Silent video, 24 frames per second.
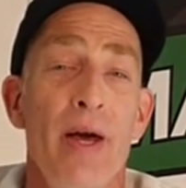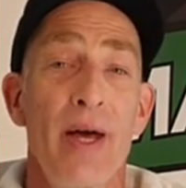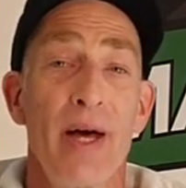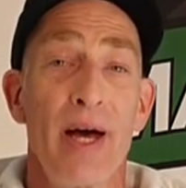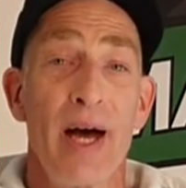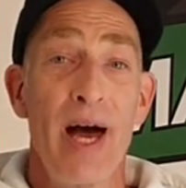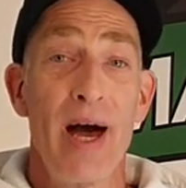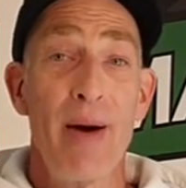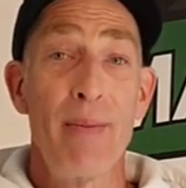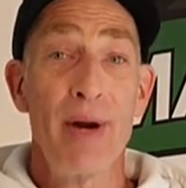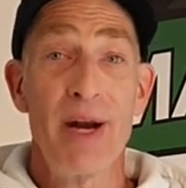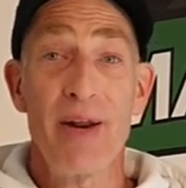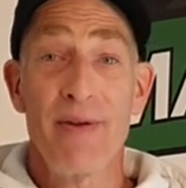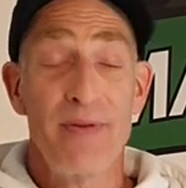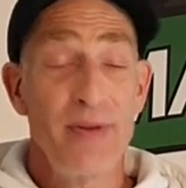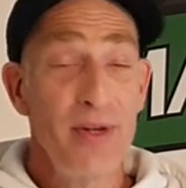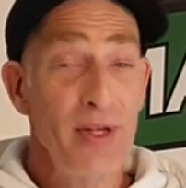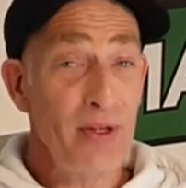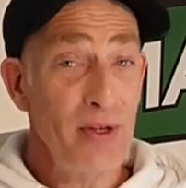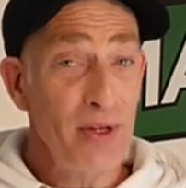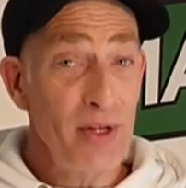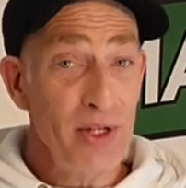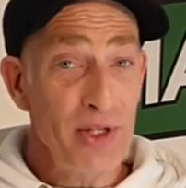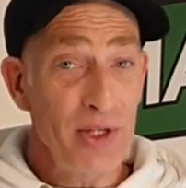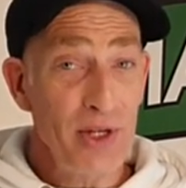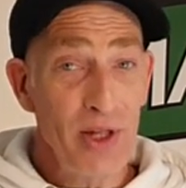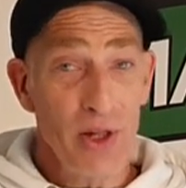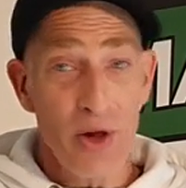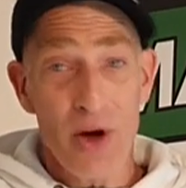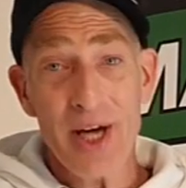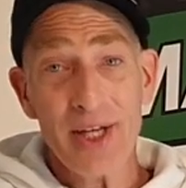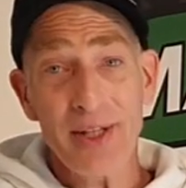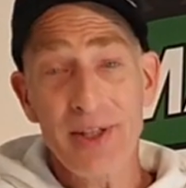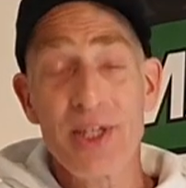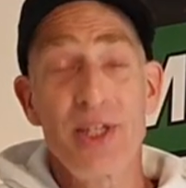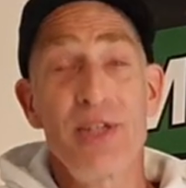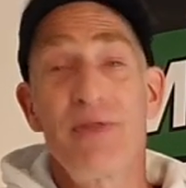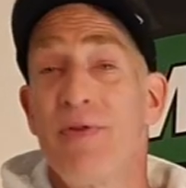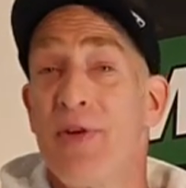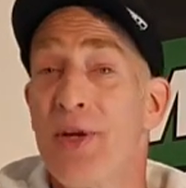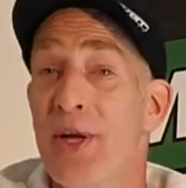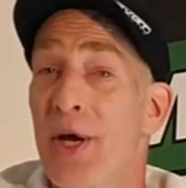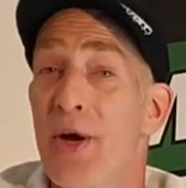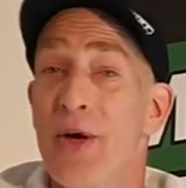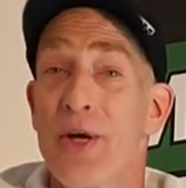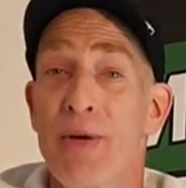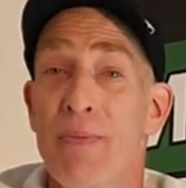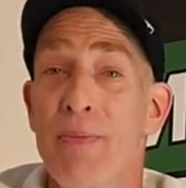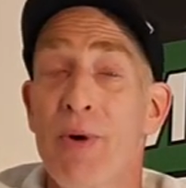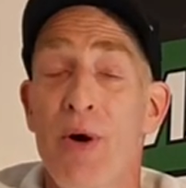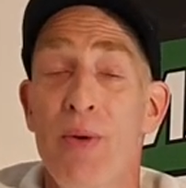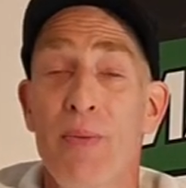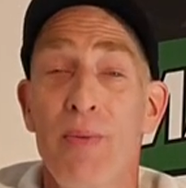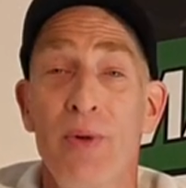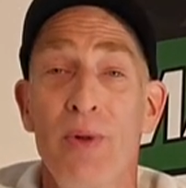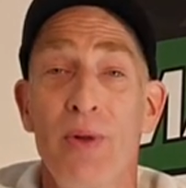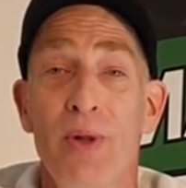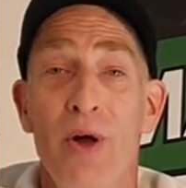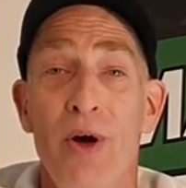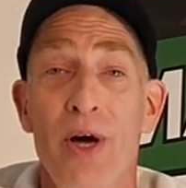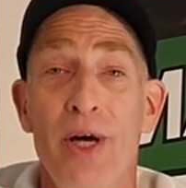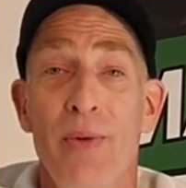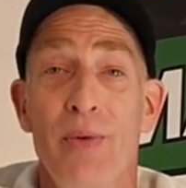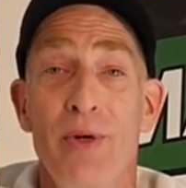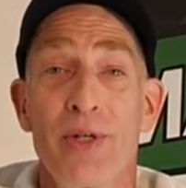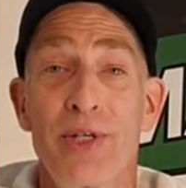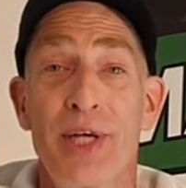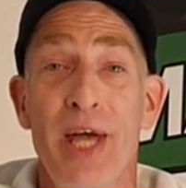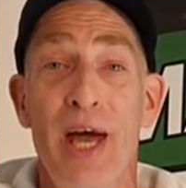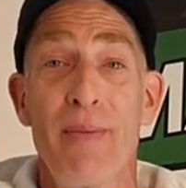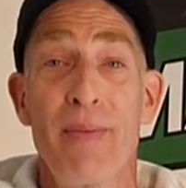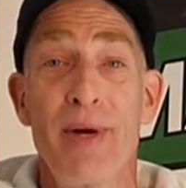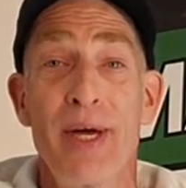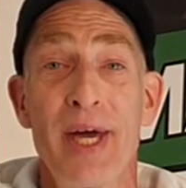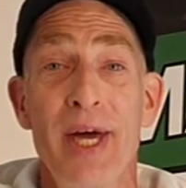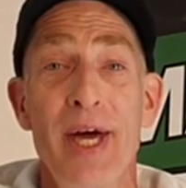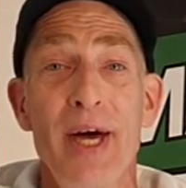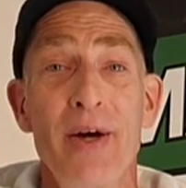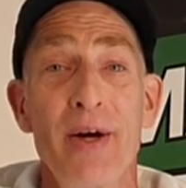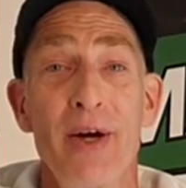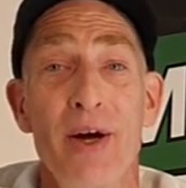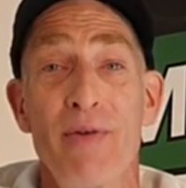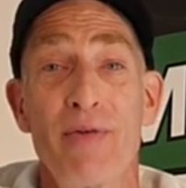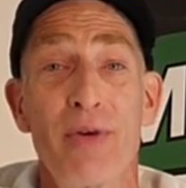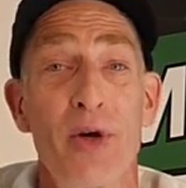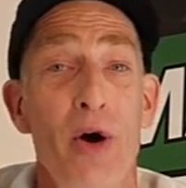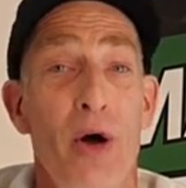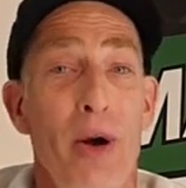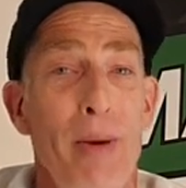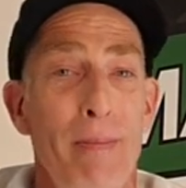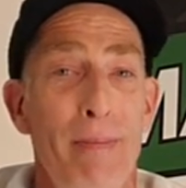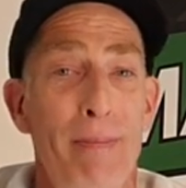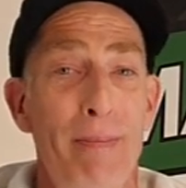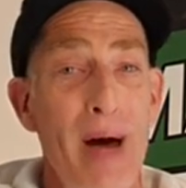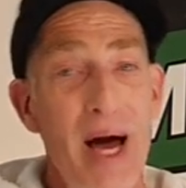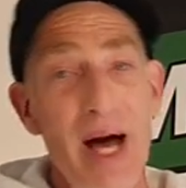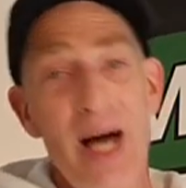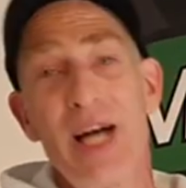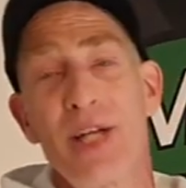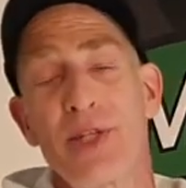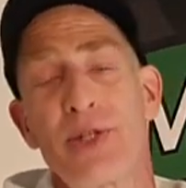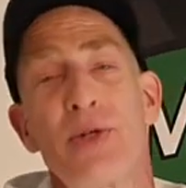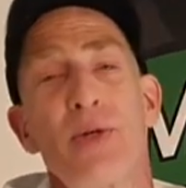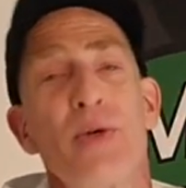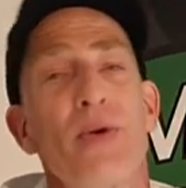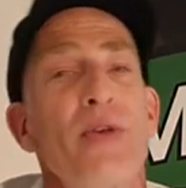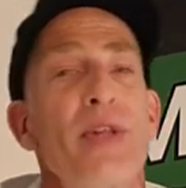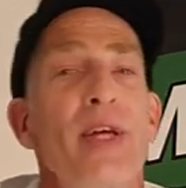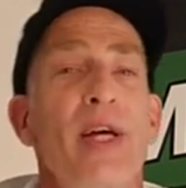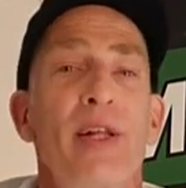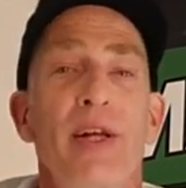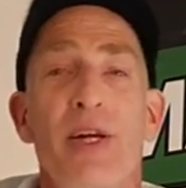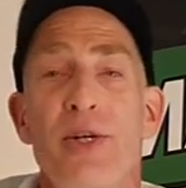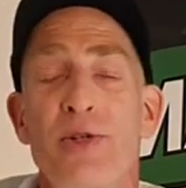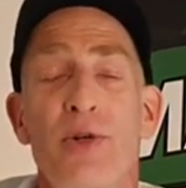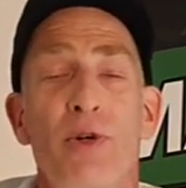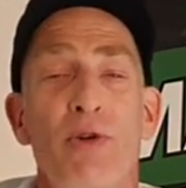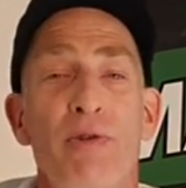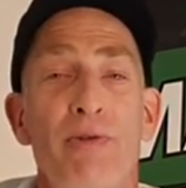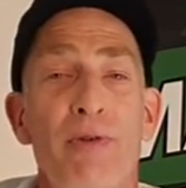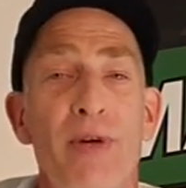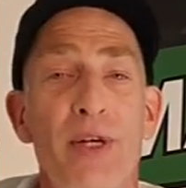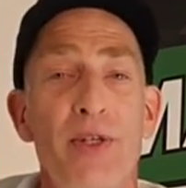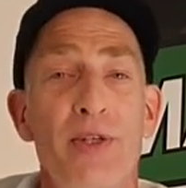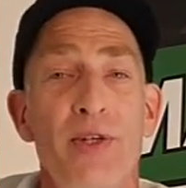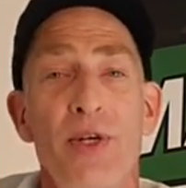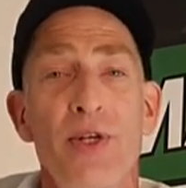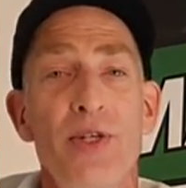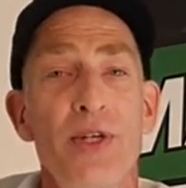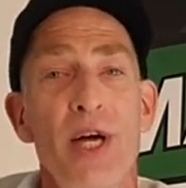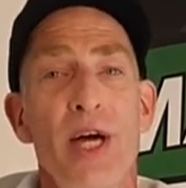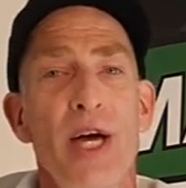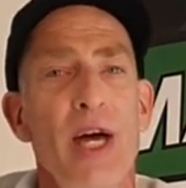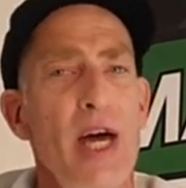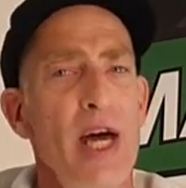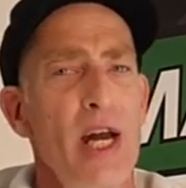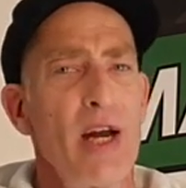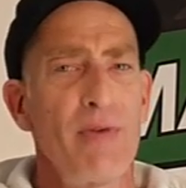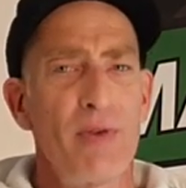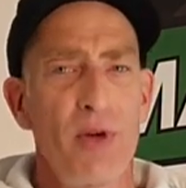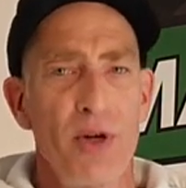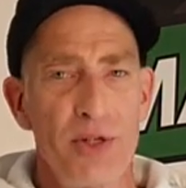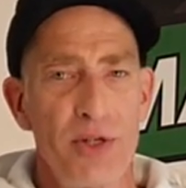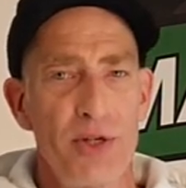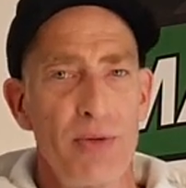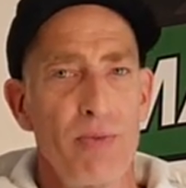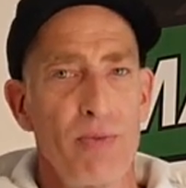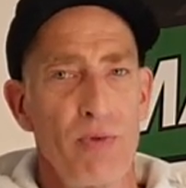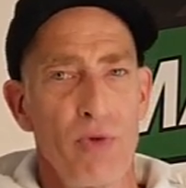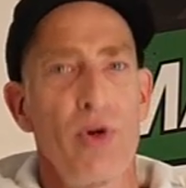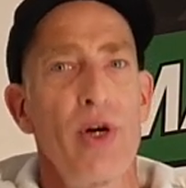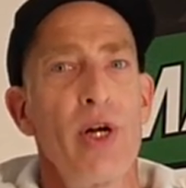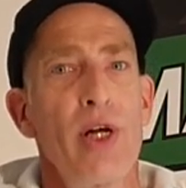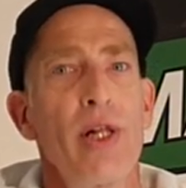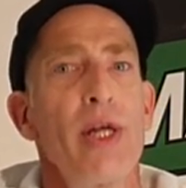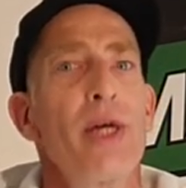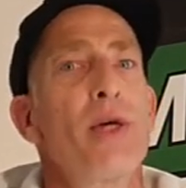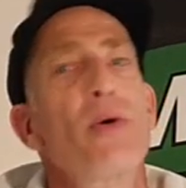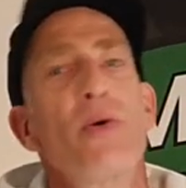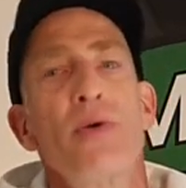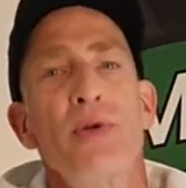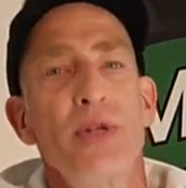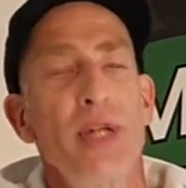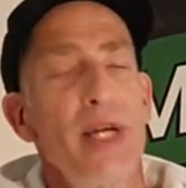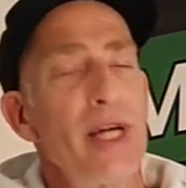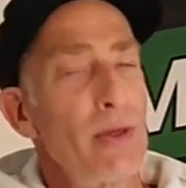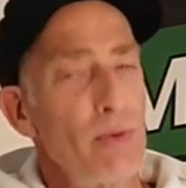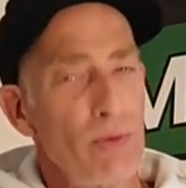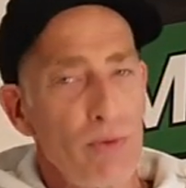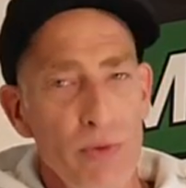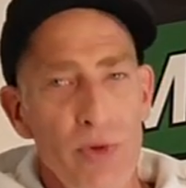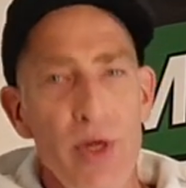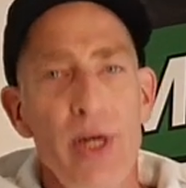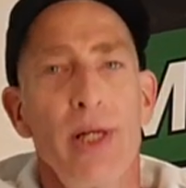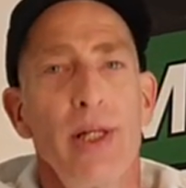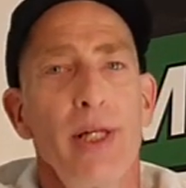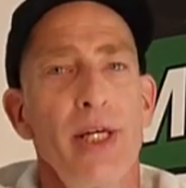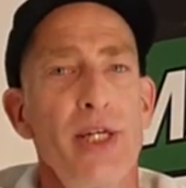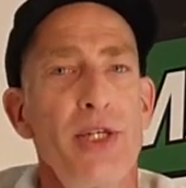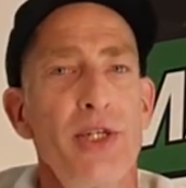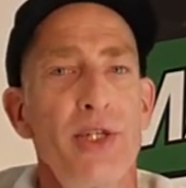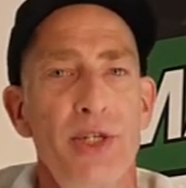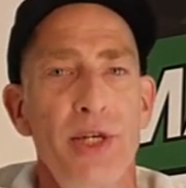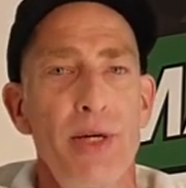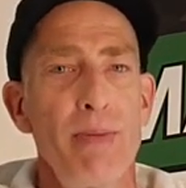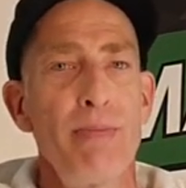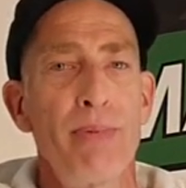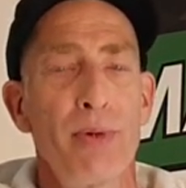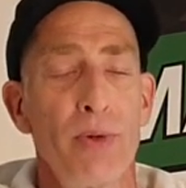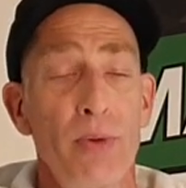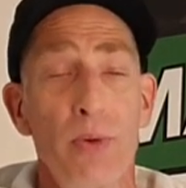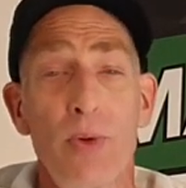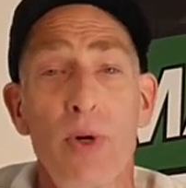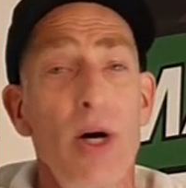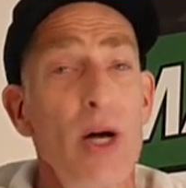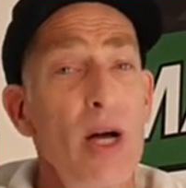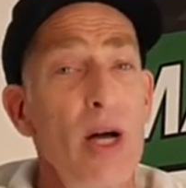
Um, and if you like this video, you might like what's coming out. I've got part two of the electrical fixes, and I've got some really good, really simple